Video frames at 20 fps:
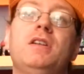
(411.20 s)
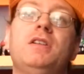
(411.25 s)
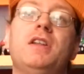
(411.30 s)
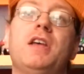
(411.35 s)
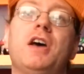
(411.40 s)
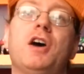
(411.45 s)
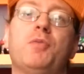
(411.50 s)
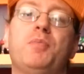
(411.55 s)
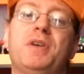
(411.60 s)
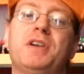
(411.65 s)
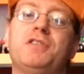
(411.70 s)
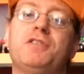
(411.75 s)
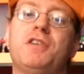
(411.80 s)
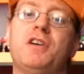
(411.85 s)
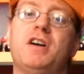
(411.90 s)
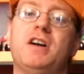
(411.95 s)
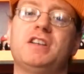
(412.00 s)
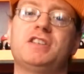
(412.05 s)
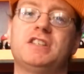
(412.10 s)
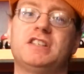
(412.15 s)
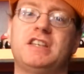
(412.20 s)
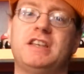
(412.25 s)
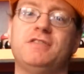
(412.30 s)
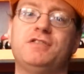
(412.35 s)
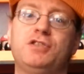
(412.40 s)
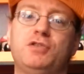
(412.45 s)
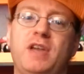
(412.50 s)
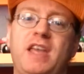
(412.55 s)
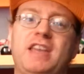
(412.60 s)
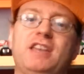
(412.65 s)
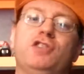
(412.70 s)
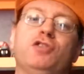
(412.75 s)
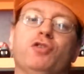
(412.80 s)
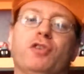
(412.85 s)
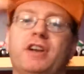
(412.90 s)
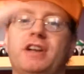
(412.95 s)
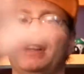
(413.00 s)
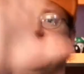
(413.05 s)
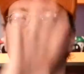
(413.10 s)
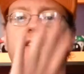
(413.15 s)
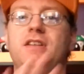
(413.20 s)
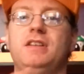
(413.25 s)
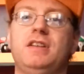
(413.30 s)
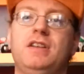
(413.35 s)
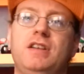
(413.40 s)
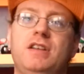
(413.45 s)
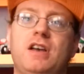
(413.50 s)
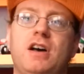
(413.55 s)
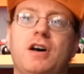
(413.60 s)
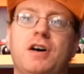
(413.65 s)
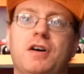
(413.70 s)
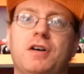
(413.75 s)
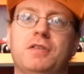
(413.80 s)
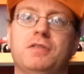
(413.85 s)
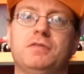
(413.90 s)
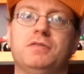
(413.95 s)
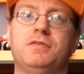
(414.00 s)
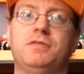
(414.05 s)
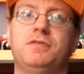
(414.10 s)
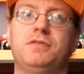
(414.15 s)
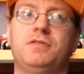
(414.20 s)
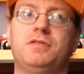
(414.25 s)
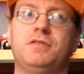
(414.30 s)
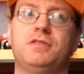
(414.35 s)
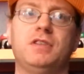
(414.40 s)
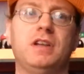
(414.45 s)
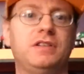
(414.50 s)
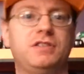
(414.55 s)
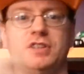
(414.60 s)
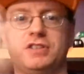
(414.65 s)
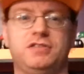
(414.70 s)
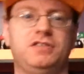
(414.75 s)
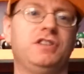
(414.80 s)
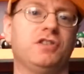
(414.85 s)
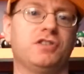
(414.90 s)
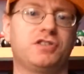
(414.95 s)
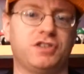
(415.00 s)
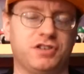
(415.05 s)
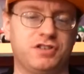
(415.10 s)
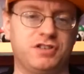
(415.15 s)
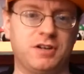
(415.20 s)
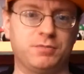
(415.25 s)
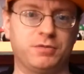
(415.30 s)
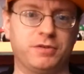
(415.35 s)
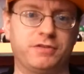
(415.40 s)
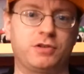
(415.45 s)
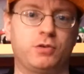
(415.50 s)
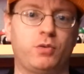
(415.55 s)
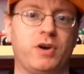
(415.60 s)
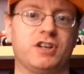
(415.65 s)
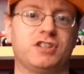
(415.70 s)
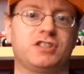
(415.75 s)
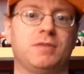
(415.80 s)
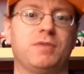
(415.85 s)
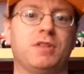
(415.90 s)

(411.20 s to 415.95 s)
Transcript: Now, Picross gives you a grid of you know certain number of squares.